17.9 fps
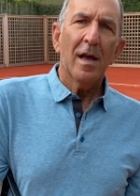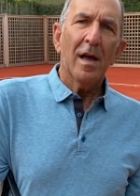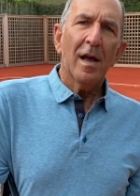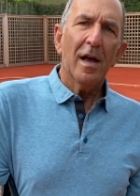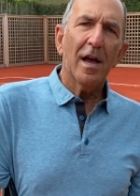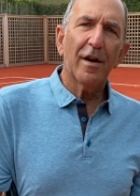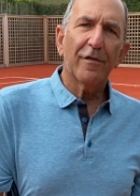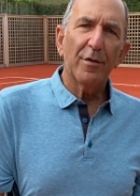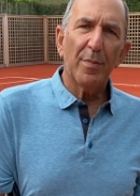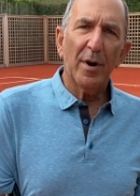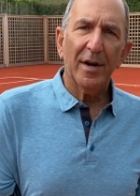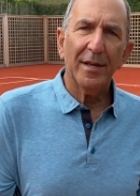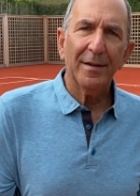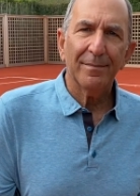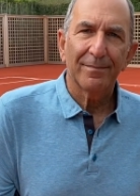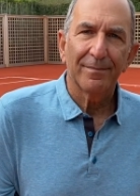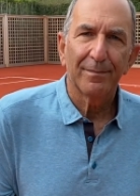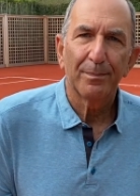Hey
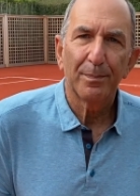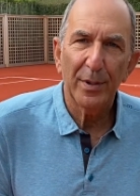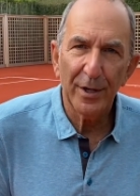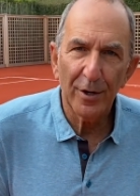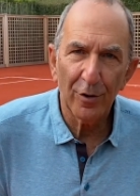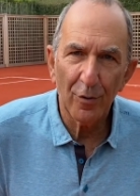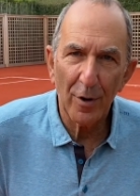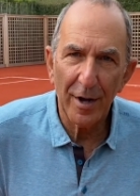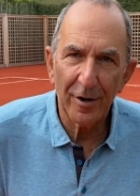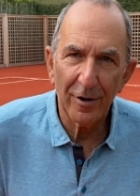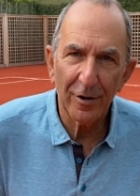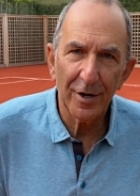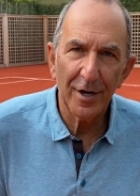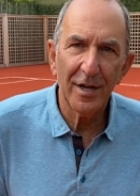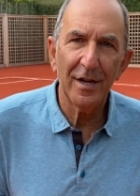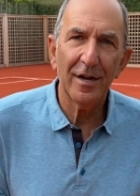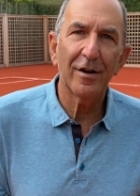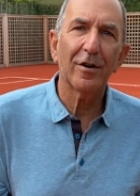everybody, Peter Rennert
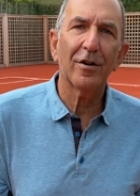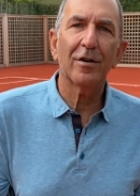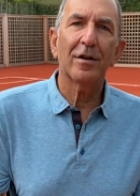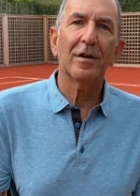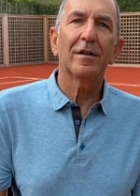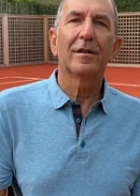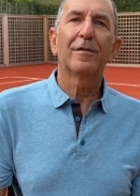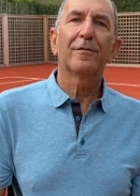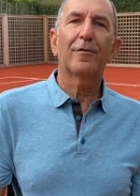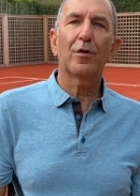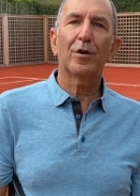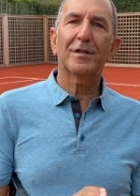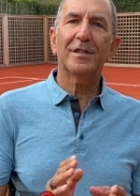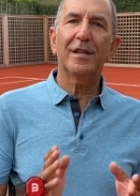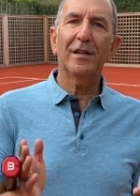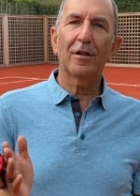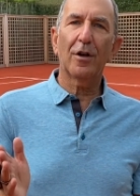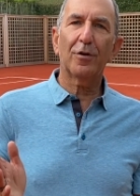here for
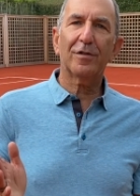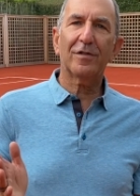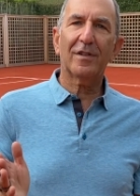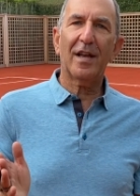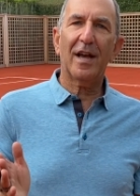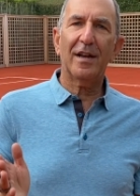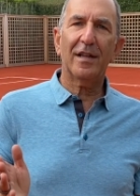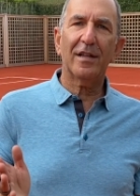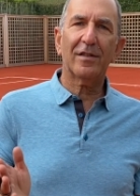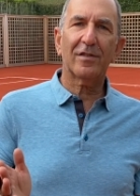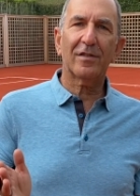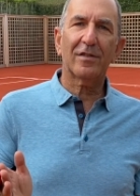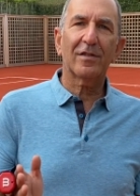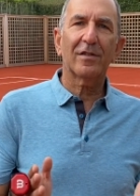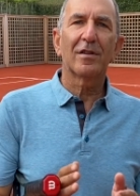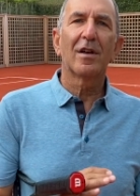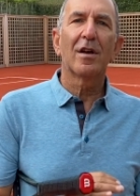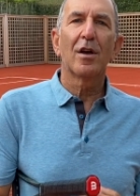TELOS
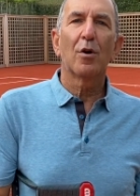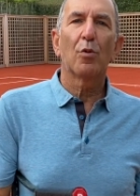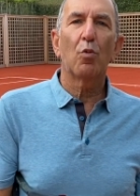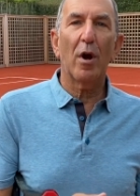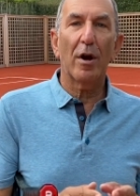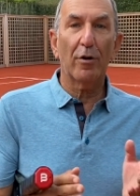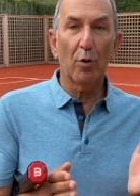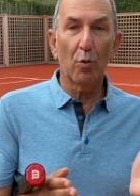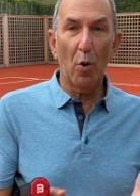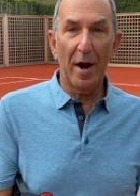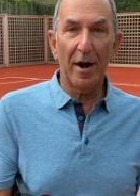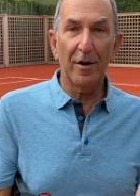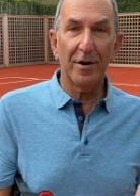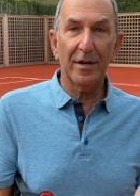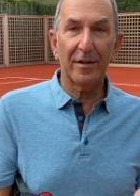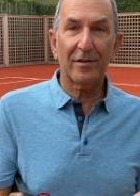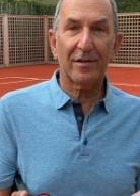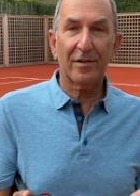Tennis, where
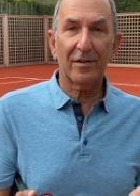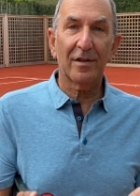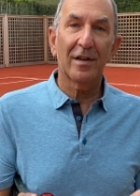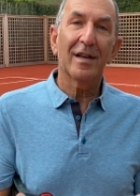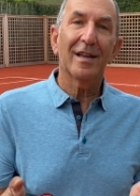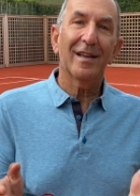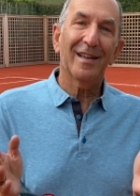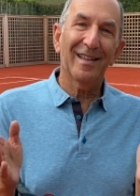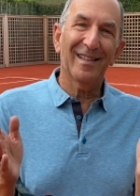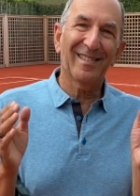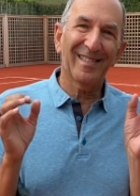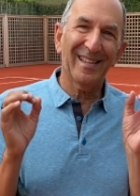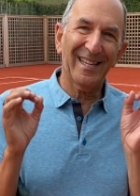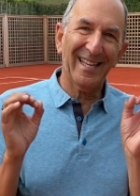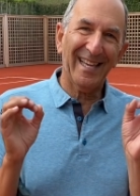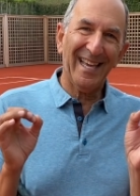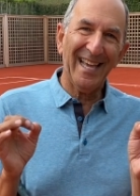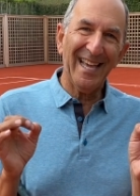awareness is the
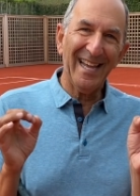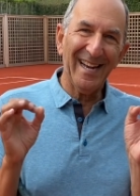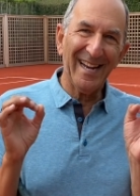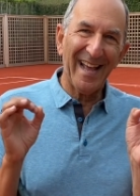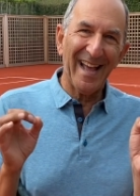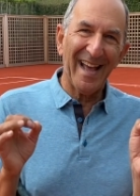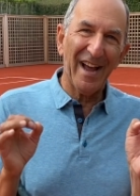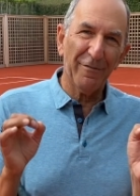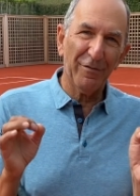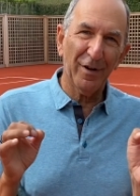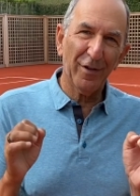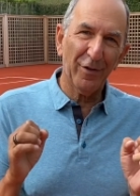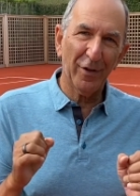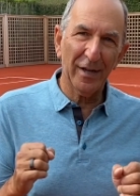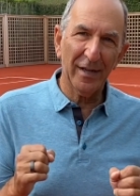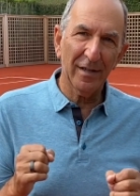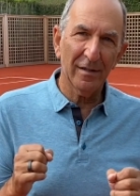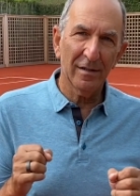key to
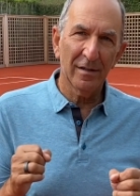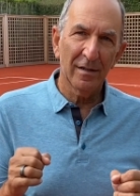everything